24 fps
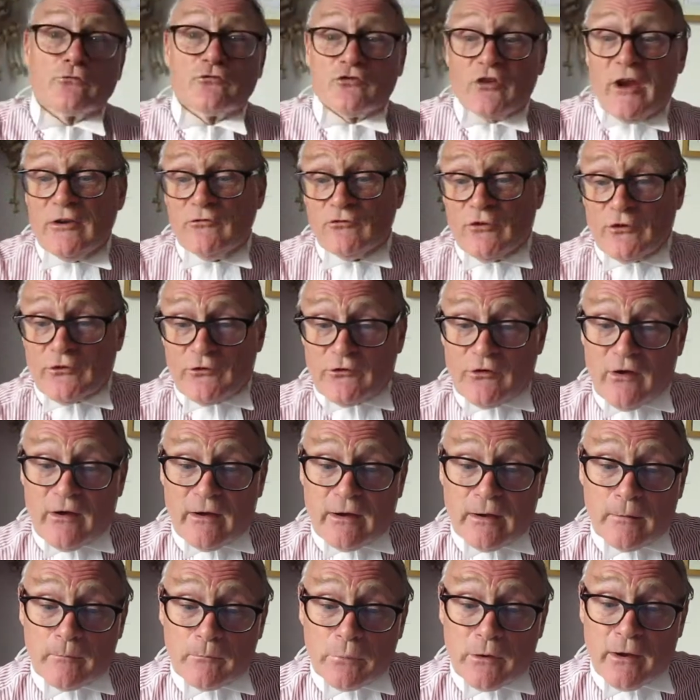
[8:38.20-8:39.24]
changes
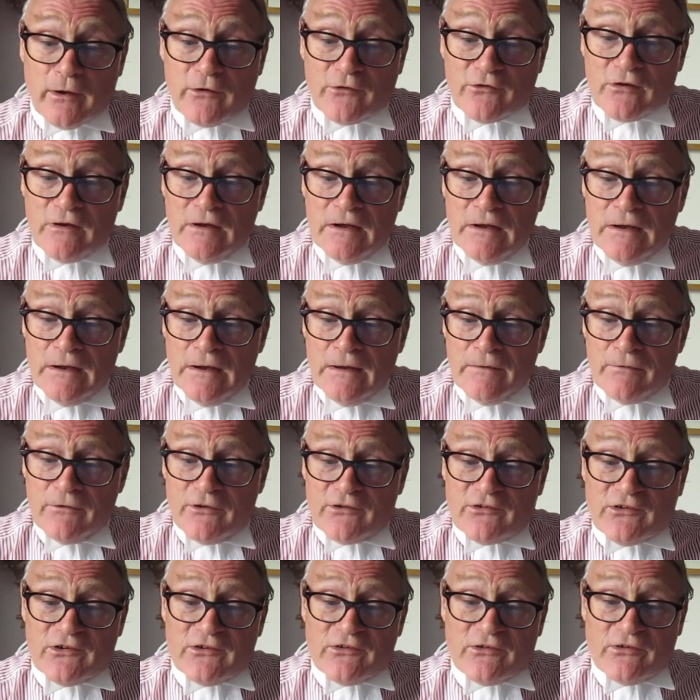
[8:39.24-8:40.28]
taking place.
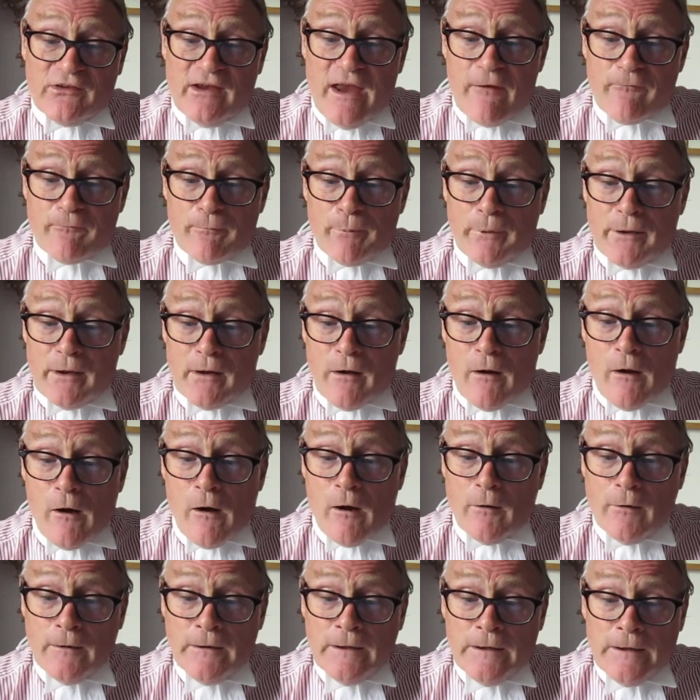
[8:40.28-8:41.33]
This is the
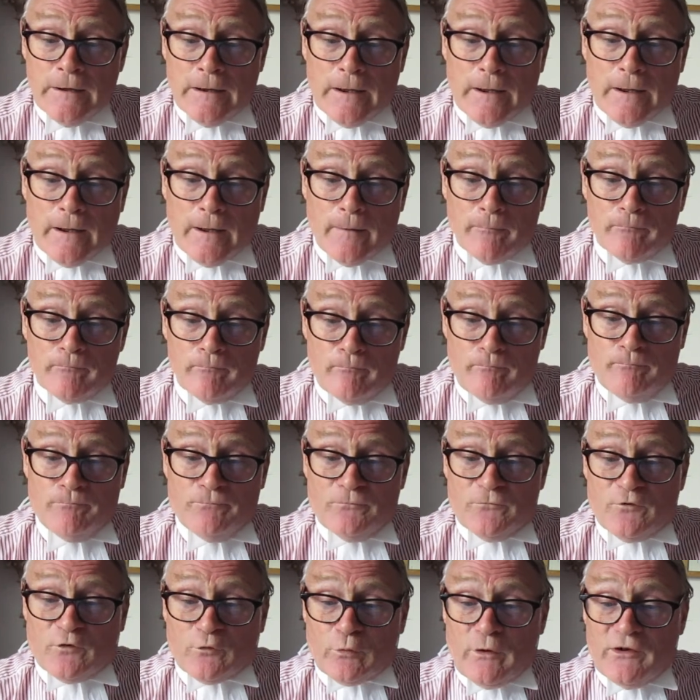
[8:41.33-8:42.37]
FPR
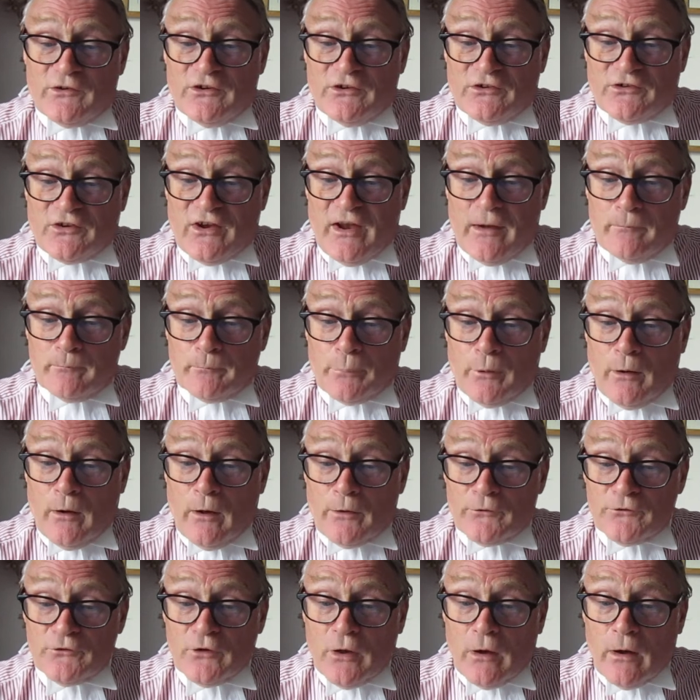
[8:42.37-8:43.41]
2010
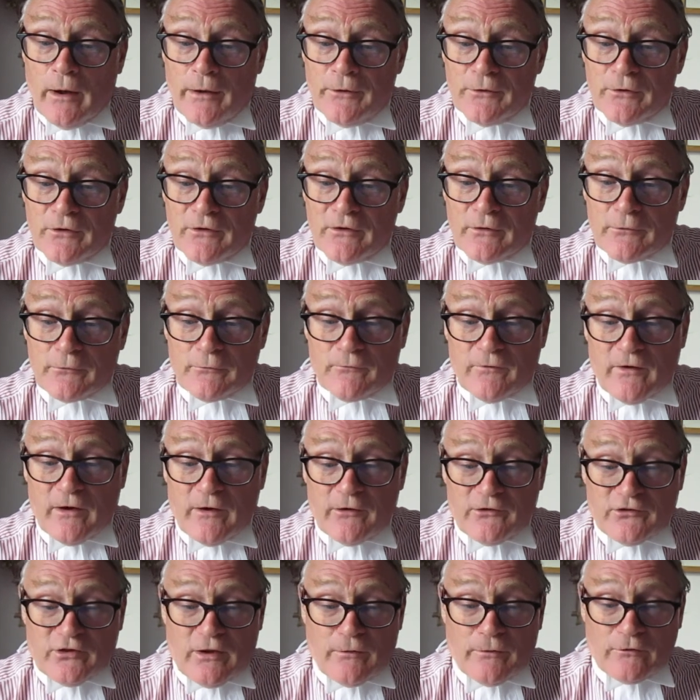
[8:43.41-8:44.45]
part 9, and there are
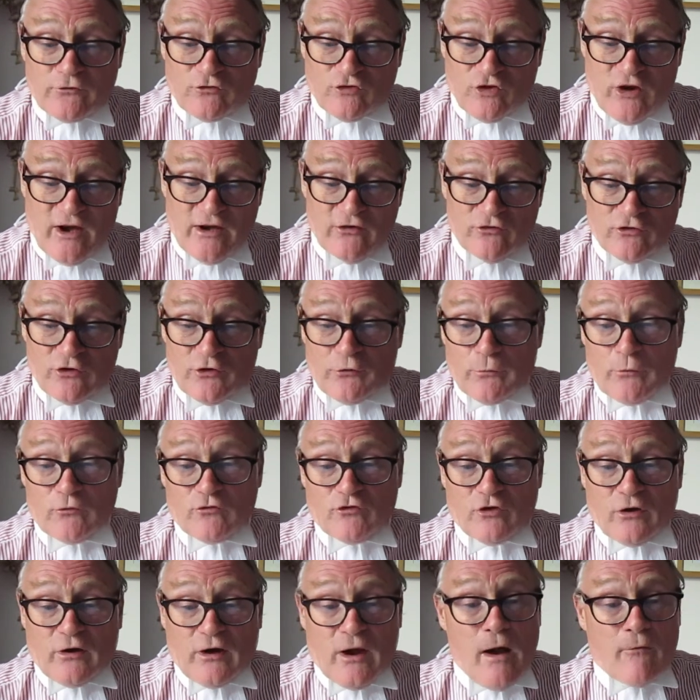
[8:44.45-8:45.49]
various other changes which
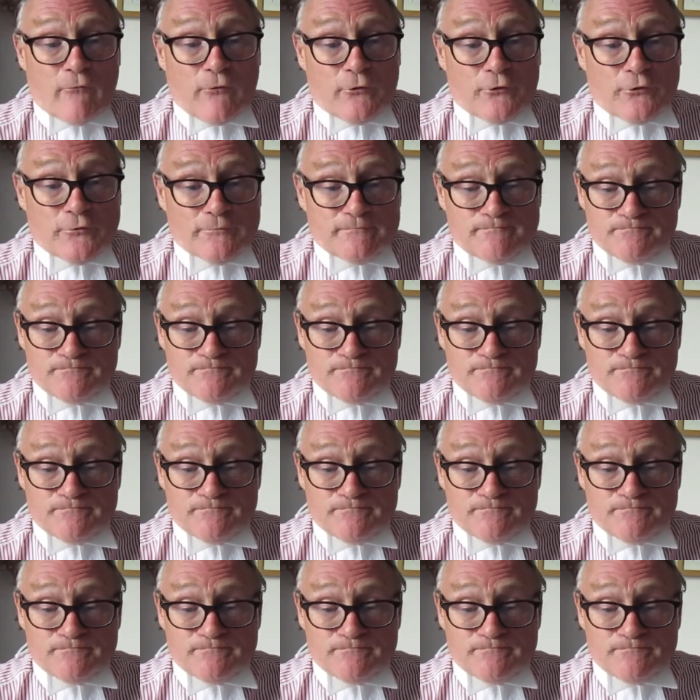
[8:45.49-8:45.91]
are covered,